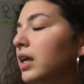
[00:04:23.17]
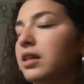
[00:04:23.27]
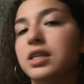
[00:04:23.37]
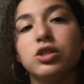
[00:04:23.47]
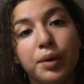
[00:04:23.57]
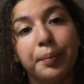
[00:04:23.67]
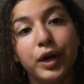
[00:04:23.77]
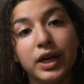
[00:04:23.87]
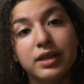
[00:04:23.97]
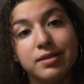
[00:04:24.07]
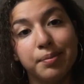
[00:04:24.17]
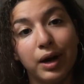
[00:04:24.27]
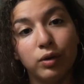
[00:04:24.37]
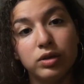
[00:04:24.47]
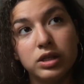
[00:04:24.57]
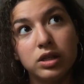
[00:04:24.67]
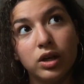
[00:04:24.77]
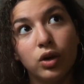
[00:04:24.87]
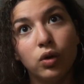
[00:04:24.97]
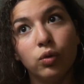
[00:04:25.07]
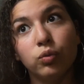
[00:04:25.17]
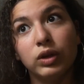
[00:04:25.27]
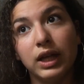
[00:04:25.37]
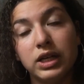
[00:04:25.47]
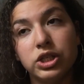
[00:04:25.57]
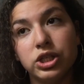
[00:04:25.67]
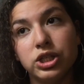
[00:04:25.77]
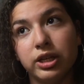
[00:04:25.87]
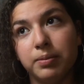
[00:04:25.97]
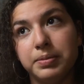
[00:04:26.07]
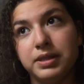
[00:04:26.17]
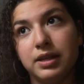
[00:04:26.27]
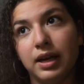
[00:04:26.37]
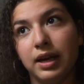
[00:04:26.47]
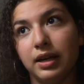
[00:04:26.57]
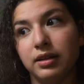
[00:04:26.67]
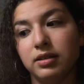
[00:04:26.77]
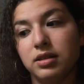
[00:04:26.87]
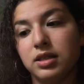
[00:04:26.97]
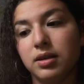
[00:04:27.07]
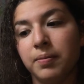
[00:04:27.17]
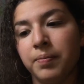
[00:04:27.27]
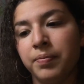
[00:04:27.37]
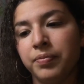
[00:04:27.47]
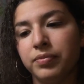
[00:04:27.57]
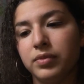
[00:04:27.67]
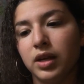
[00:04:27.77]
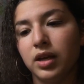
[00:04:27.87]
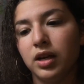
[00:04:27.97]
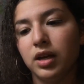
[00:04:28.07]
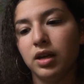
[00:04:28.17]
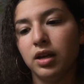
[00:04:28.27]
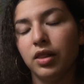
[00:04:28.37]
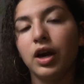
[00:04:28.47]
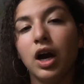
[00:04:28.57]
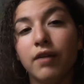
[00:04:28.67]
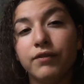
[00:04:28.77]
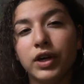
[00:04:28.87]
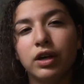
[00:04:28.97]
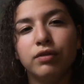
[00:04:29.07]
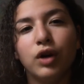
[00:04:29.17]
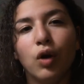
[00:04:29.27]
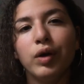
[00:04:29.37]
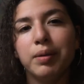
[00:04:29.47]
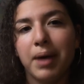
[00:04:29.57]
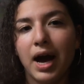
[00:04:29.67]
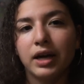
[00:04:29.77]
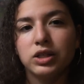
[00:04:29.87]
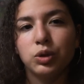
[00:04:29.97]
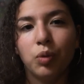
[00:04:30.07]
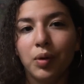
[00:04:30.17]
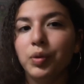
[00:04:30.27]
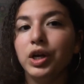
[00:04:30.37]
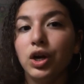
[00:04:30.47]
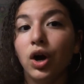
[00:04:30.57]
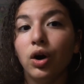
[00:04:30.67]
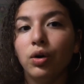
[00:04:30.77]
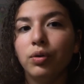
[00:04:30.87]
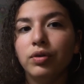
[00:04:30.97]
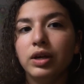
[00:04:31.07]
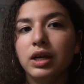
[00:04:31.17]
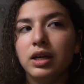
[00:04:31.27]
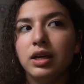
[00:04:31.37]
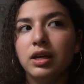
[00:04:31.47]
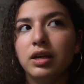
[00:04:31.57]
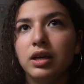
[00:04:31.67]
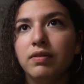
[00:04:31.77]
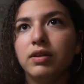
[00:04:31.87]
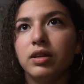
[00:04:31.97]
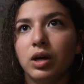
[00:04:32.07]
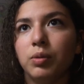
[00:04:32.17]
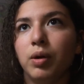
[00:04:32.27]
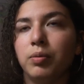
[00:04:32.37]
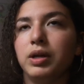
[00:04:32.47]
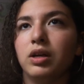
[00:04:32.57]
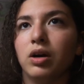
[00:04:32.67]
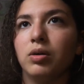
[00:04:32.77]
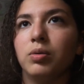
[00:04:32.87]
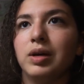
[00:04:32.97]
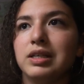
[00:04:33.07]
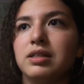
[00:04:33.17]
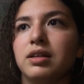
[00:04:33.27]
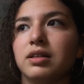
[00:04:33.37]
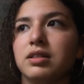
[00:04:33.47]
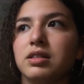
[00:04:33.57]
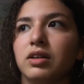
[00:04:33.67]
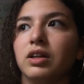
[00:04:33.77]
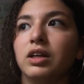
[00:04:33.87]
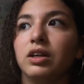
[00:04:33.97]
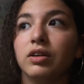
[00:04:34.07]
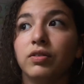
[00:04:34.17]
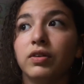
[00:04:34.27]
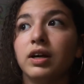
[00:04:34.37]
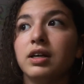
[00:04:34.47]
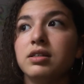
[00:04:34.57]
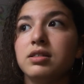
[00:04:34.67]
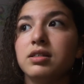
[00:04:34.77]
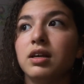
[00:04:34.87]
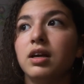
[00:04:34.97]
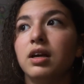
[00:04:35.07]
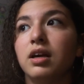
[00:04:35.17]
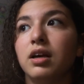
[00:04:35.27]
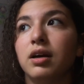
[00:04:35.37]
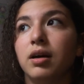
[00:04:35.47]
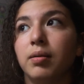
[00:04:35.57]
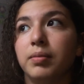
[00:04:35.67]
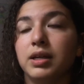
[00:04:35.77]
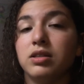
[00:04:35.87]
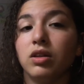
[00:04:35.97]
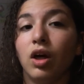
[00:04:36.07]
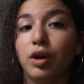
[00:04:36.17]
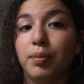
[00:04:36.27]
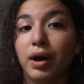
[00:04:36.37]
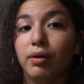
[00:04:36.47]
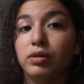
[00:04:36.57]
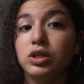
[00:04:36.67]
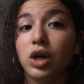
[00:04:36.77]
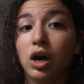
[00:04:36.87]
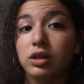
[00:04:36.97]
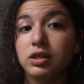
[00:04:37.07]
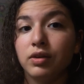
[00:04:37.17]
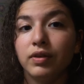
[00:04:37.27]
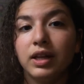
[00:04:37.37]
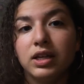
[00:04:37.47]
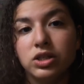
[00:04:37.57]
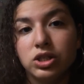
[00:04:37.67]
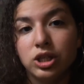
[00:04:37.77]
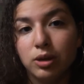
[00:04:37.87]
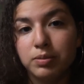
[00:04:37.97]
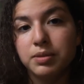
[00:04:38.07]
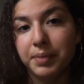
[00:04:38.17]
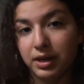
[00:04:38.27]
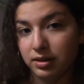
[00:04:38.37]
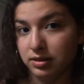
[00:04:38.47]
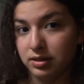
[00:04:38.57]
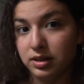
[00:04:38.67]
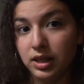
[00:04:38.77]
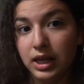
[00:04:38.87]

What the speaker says: This book is about relationships and the comfort of going back to what we know, even though what we know isn't necessarily good for us. It's a lot about toxic relationships because,